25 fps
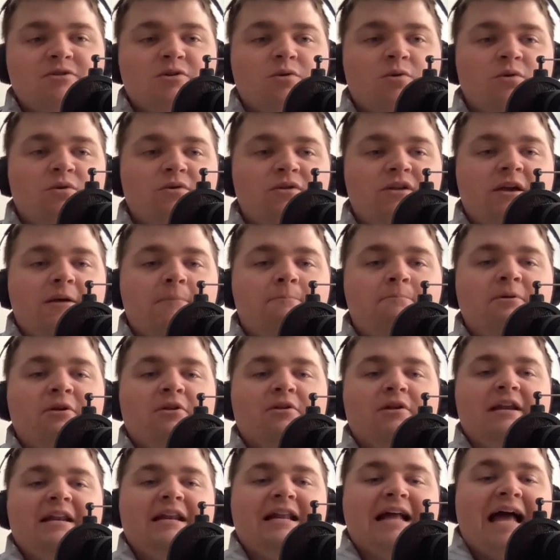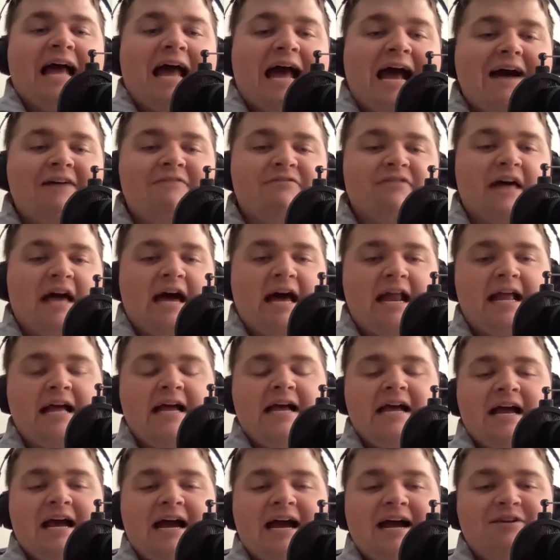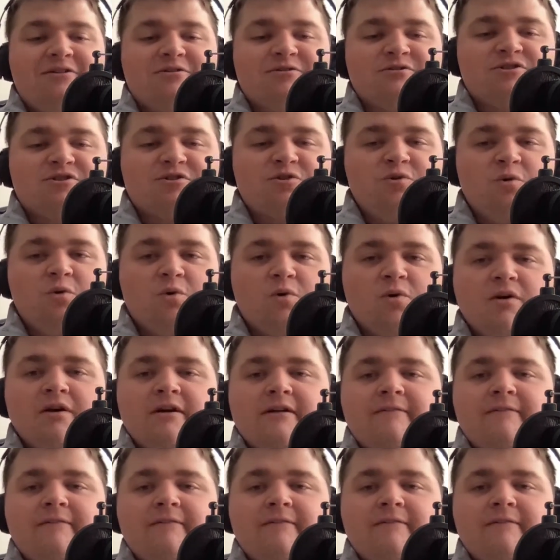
or the ability to have that at your school,